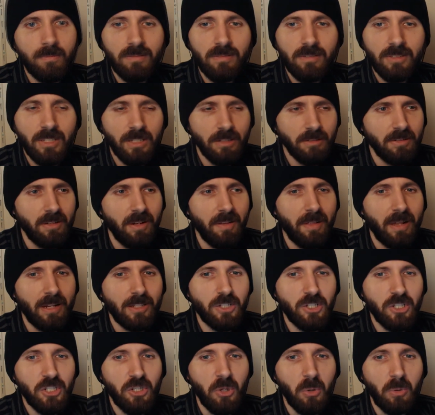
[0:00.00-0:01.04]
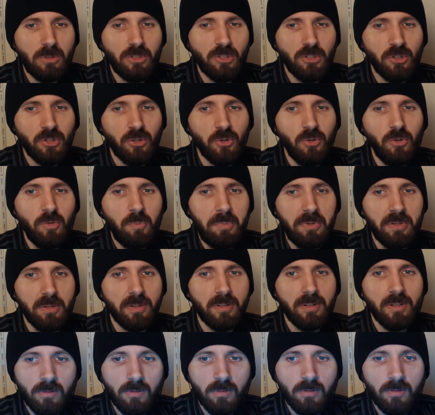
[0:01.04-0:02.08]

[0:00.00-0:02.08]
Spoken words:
Seriously, that's so stupid.